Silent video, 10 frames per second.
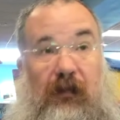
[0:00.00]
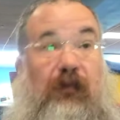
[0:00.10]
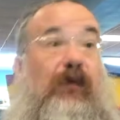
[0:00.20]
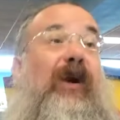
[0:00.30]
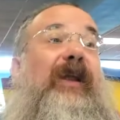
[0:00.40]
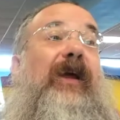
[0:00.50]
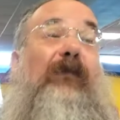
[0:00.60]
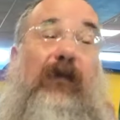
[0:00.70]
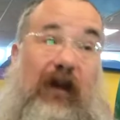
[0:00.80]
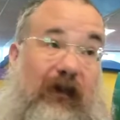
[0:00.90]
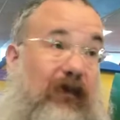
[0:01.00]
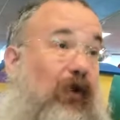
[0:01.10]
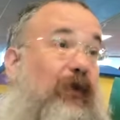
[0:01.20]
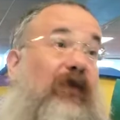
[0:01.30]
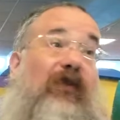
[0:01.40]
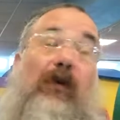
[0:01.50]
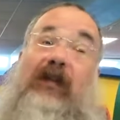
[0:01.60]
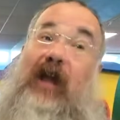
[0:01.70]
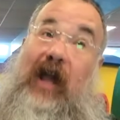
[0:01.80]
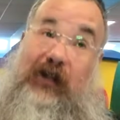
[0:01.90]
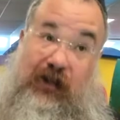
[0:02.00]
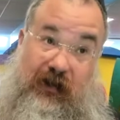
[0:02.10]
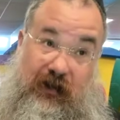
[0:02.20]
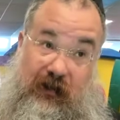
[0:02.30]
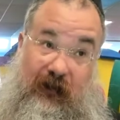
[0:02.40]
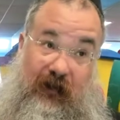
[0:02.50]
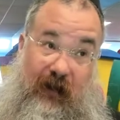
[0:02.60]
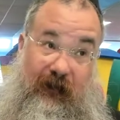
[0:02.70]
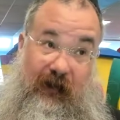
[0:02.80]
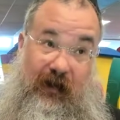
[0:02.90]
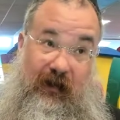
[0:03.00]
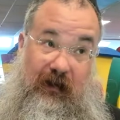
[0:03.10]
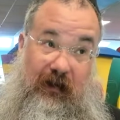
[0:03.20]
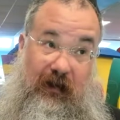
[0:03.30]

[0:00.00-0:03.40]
We want to get rid of it. Don't be so attached to your suffering